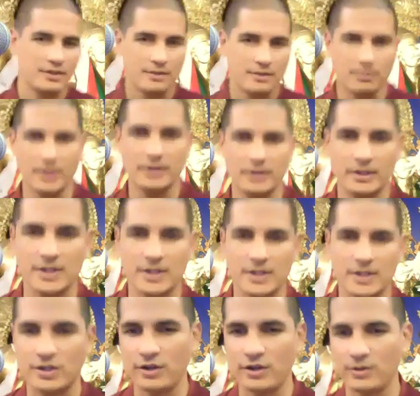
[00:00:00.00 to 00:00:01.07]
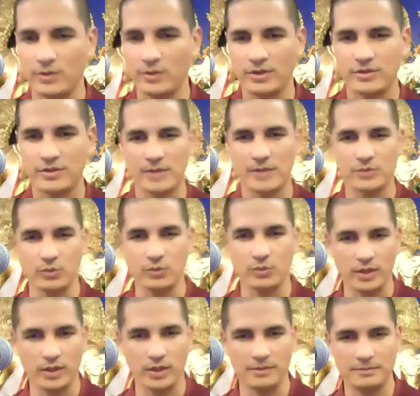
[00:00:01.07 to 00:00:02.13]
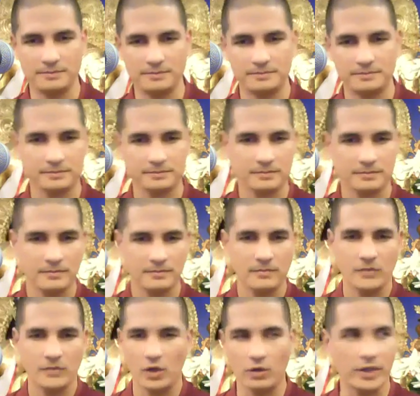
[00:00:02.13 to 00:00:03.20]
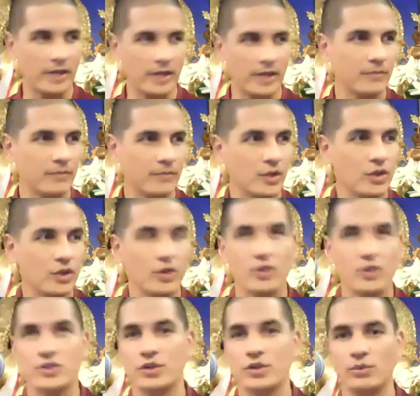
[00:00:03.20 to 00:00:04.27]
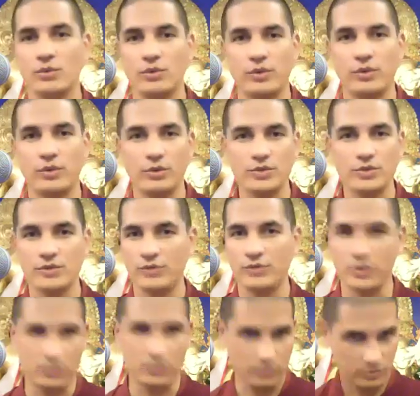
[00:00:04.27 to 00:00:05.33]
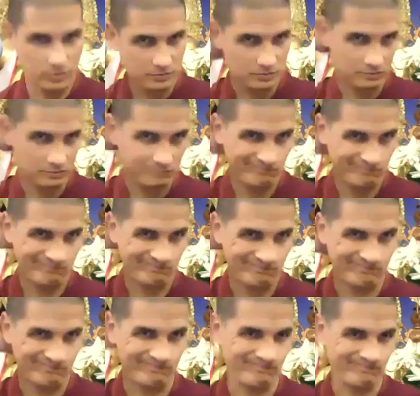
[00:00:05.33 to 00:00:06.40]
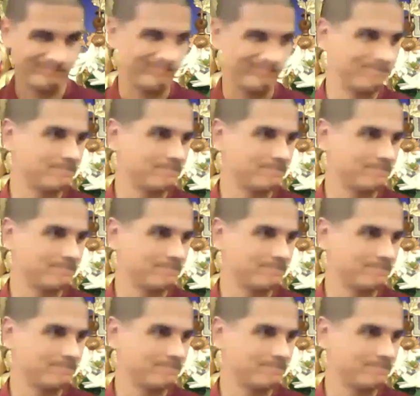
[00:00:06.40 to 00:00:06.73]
But let's start with chapter 1. Okay, so those of you in